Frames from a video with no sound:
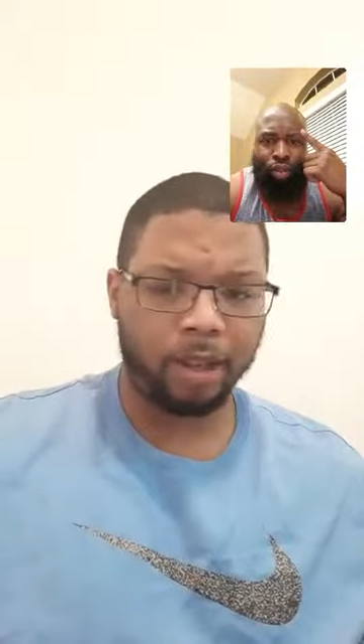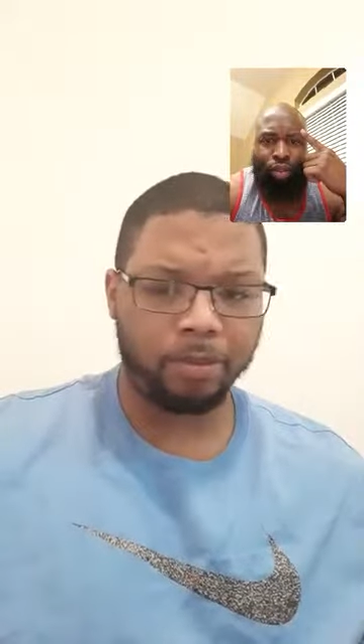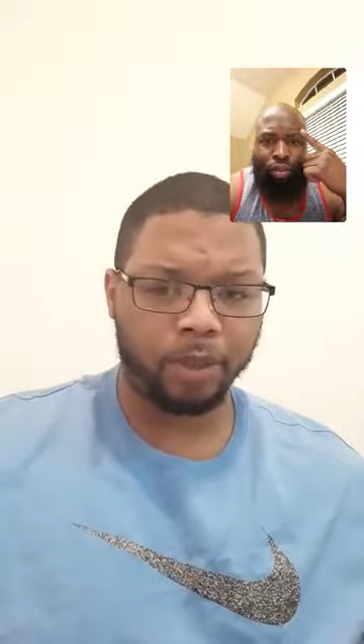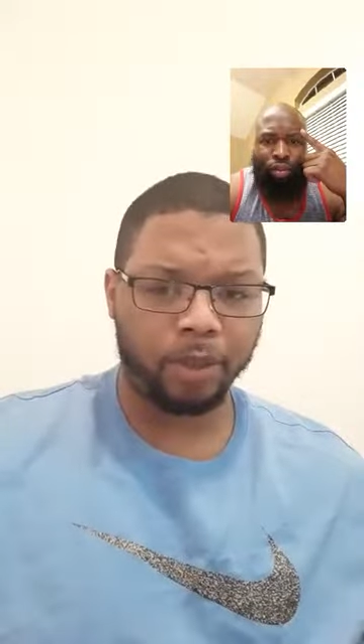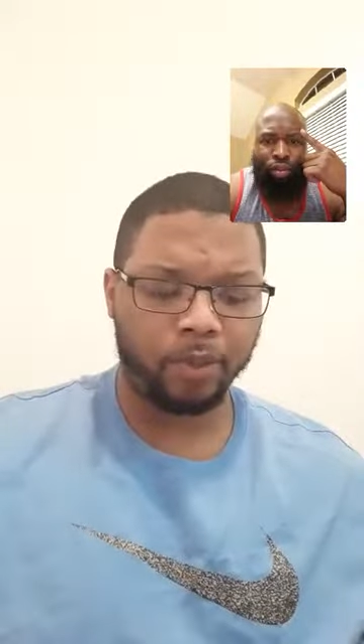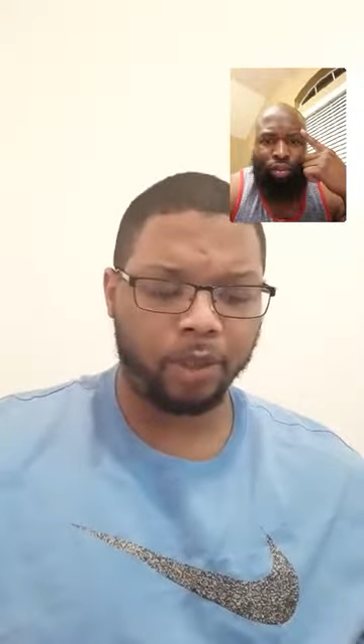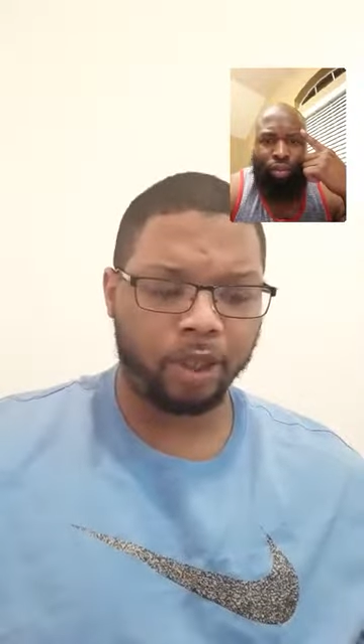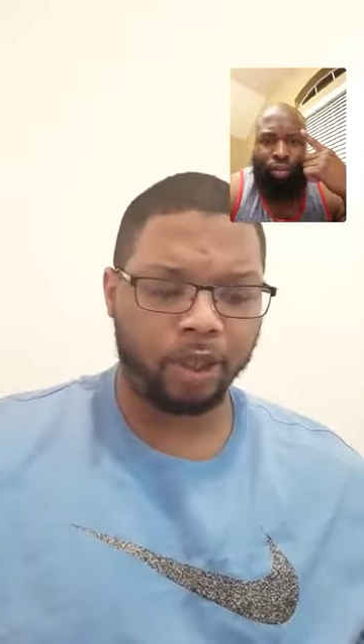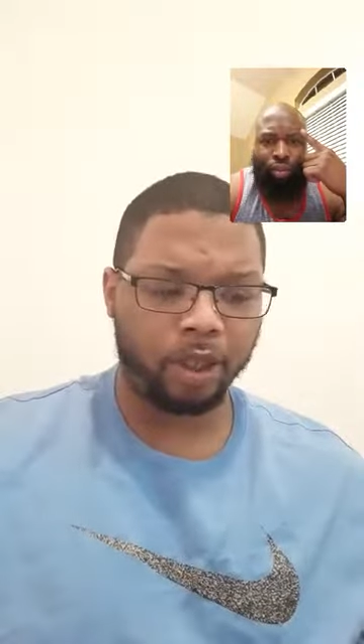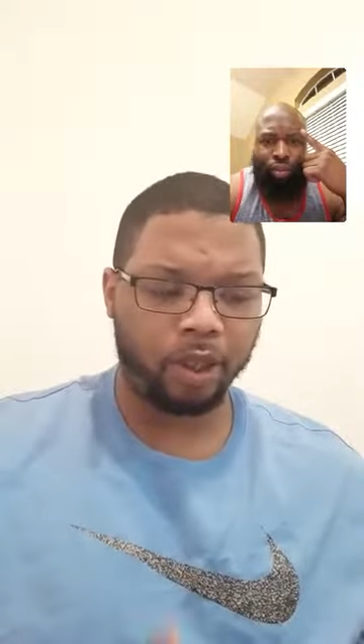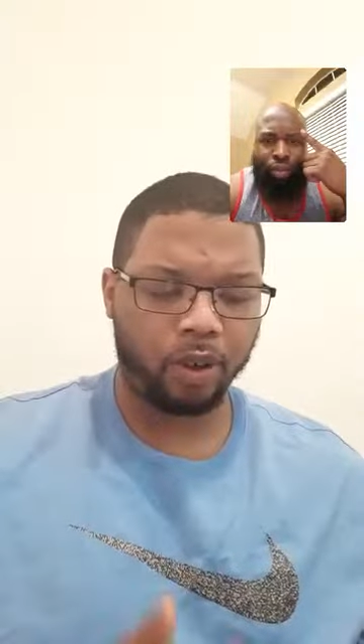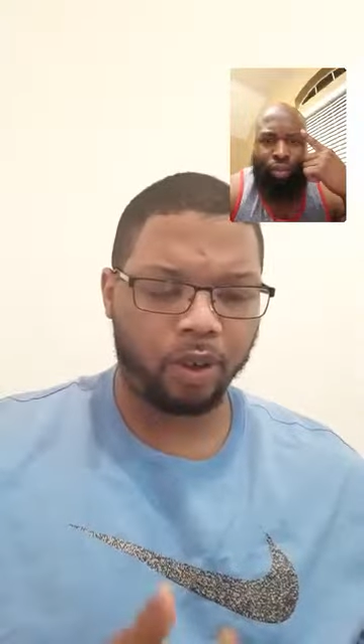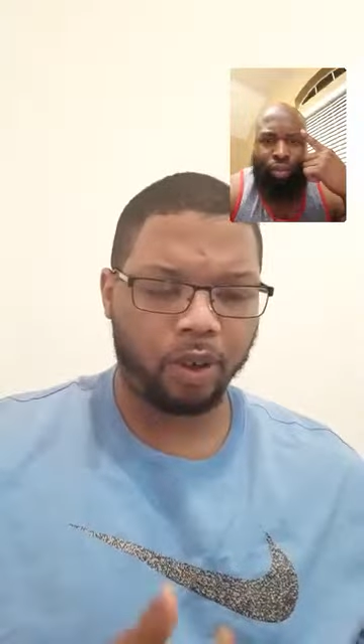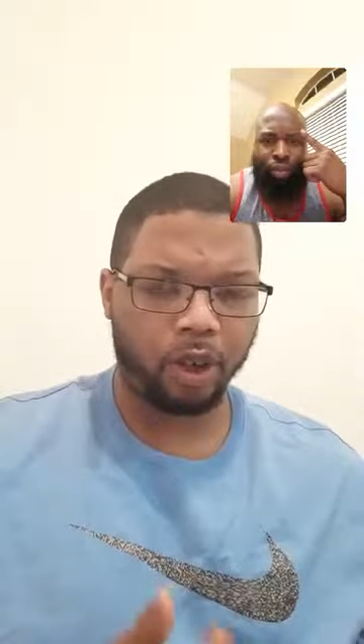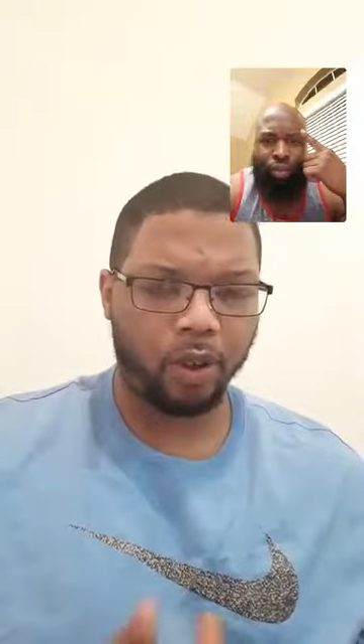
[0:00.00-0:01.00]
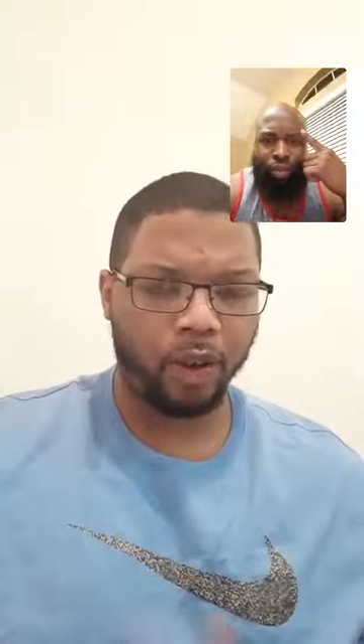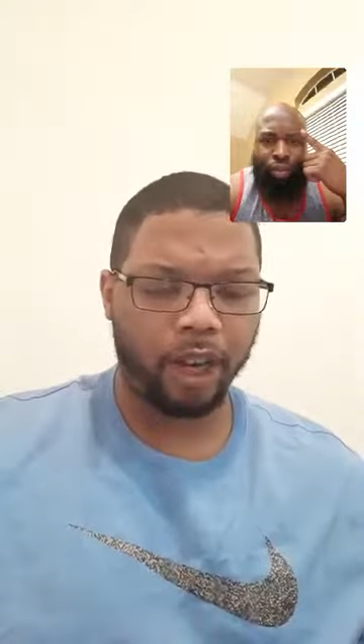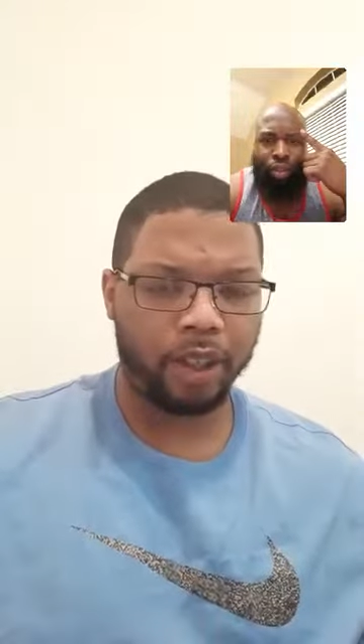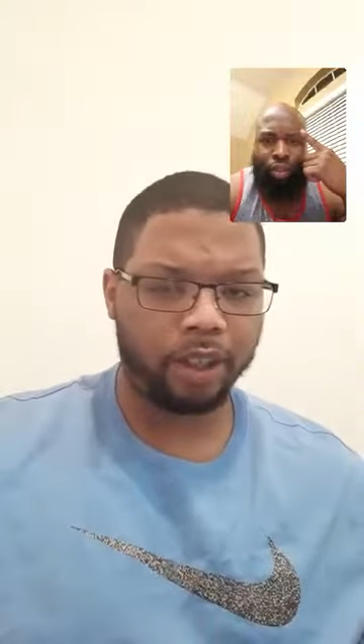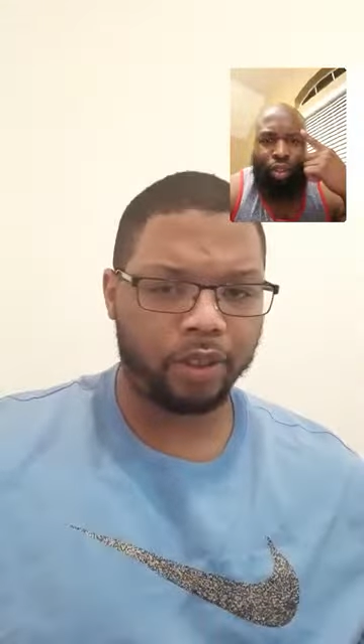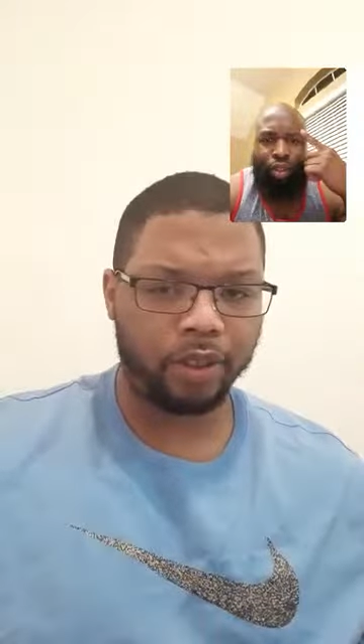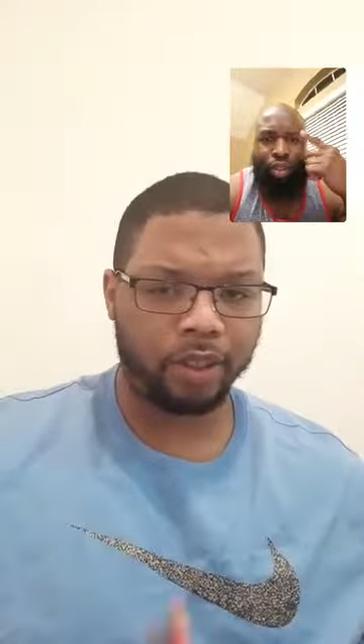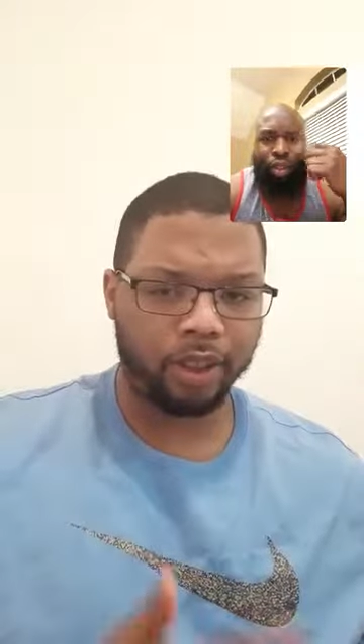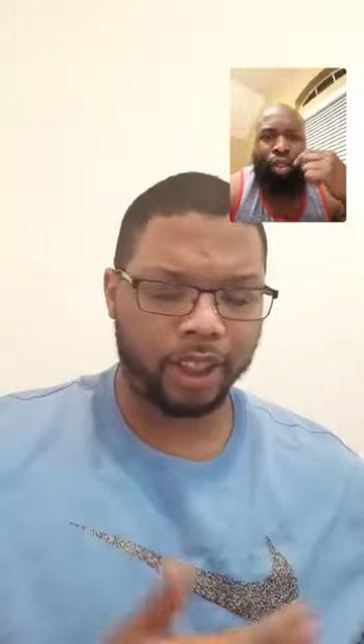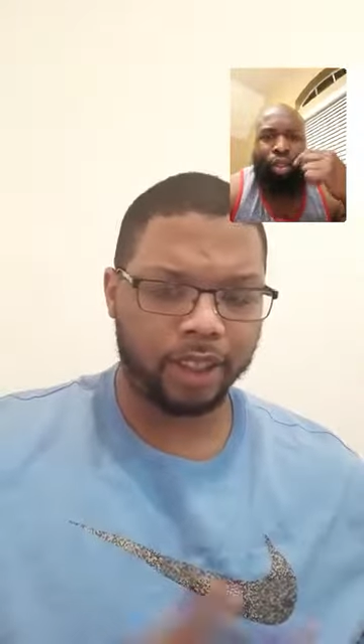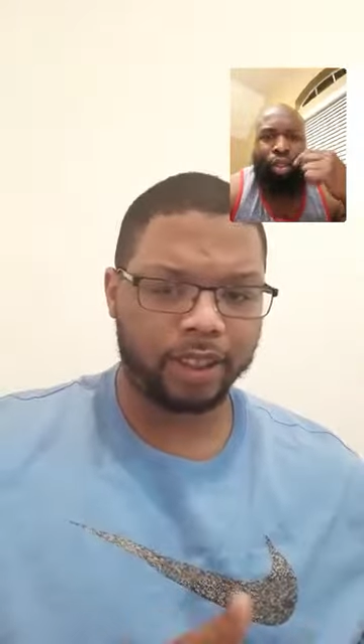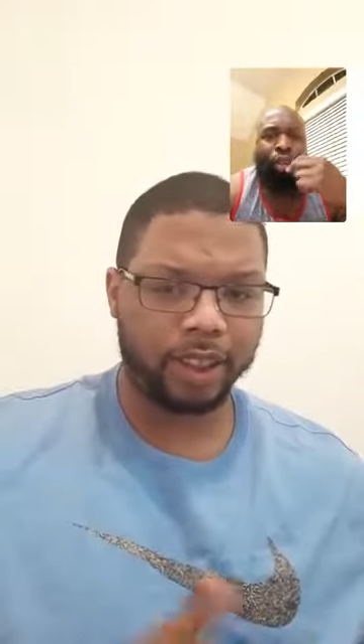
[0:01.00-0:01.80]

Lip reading: but we'll go after and lust